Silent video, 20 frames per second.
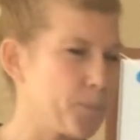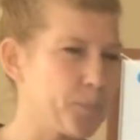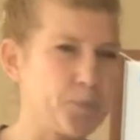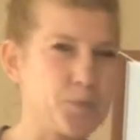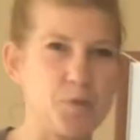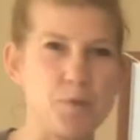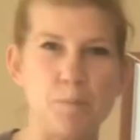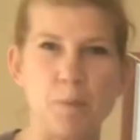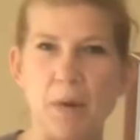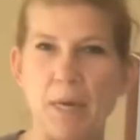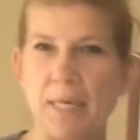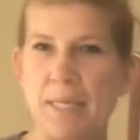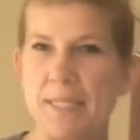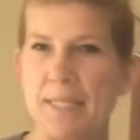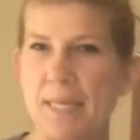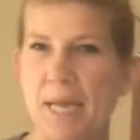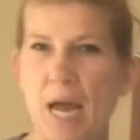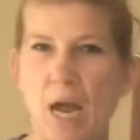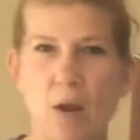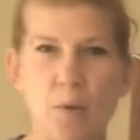Spidey's
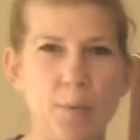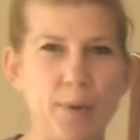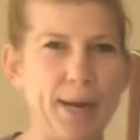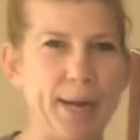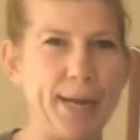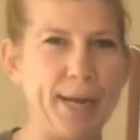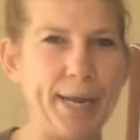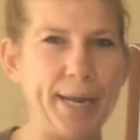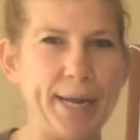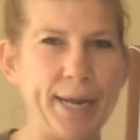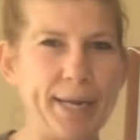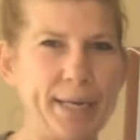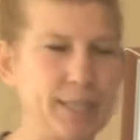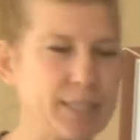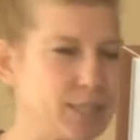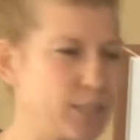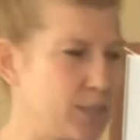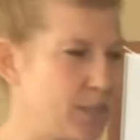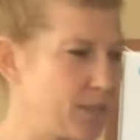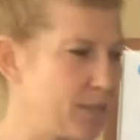not right.
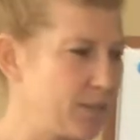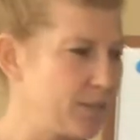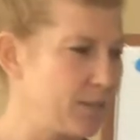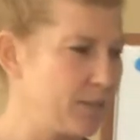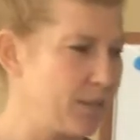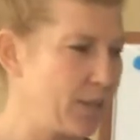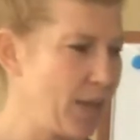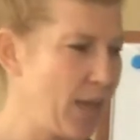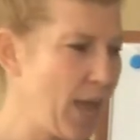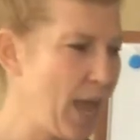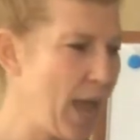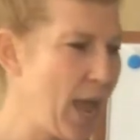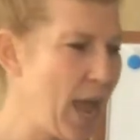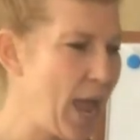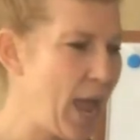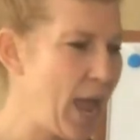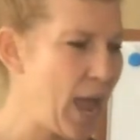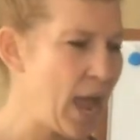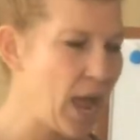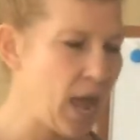
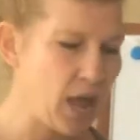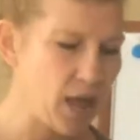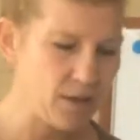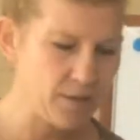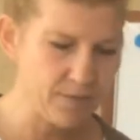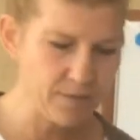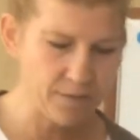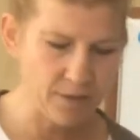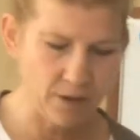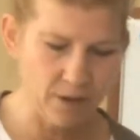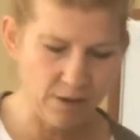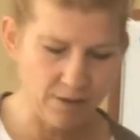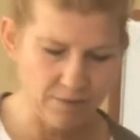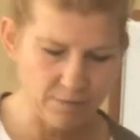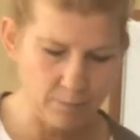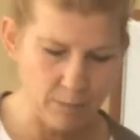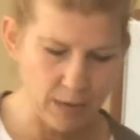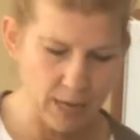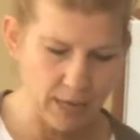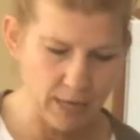Half of
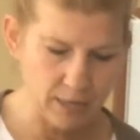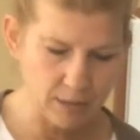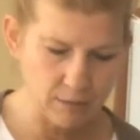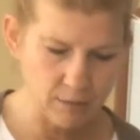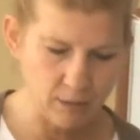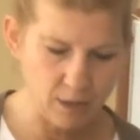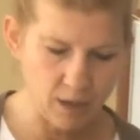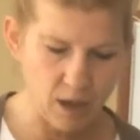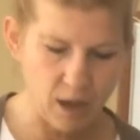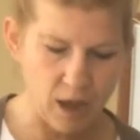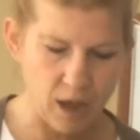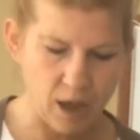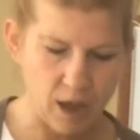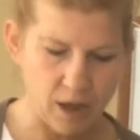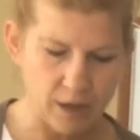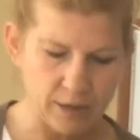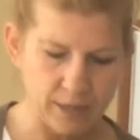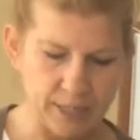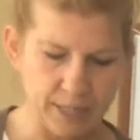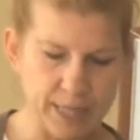my
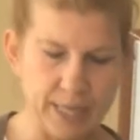clock